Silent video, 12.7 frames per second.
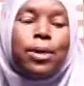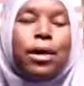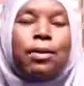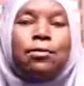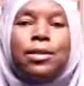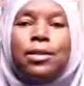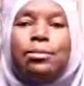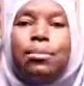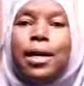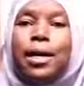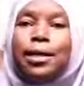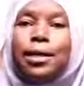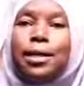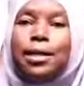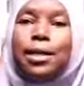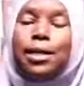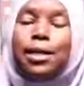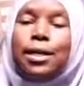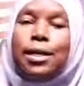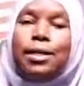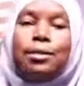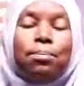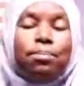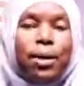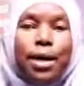having a bag. And
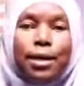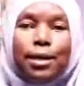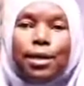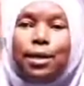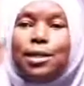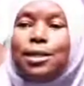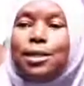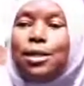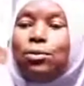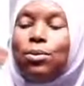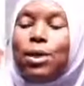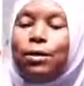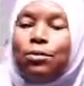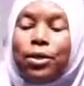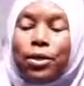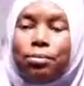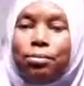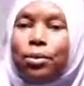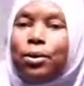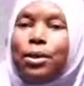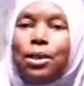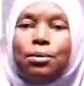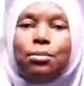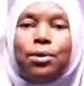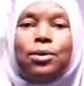the bag is equally very
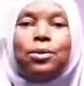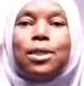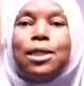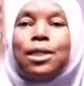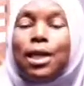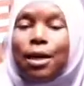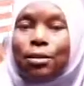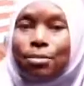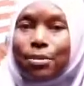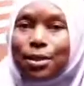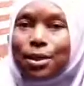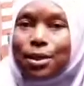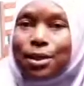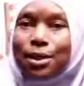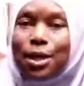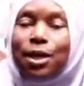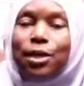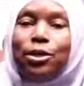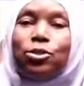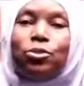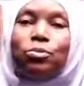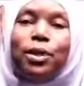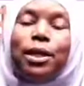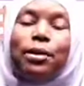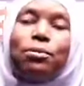important because it helps us to
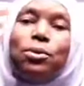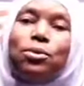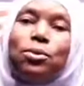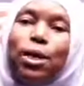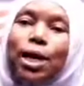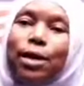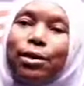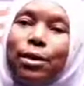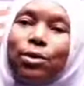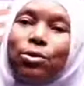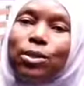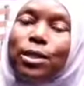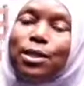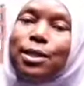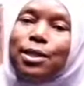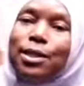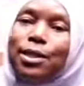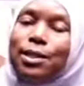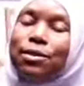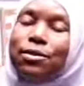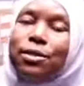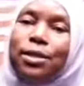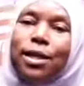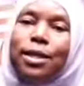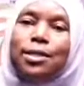be able to carry all the necessary
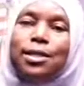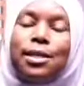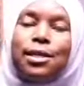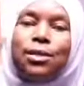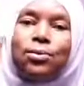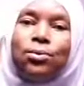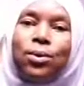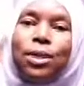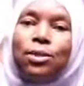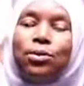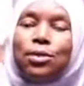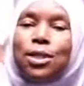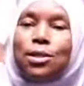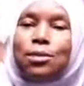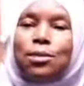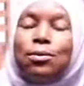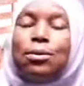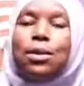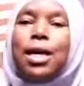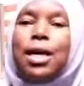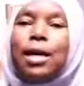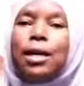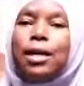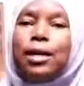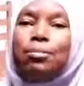things that we use in school,
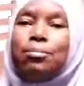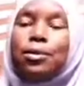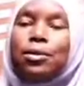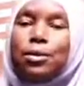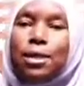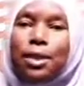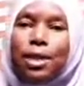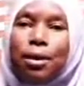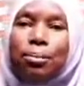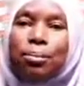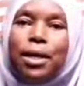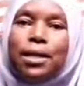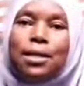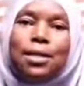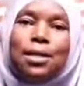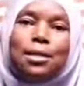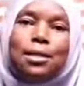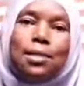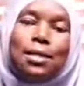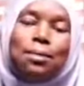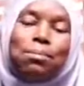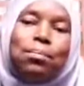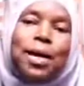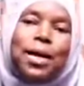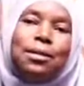like books, pencils,
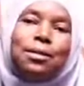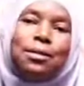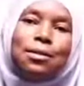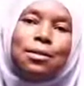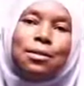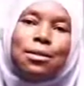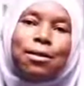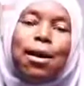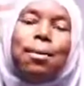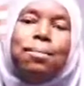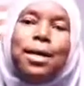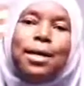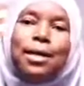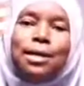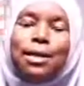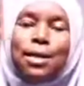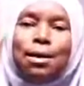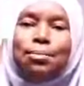pens, rubbers,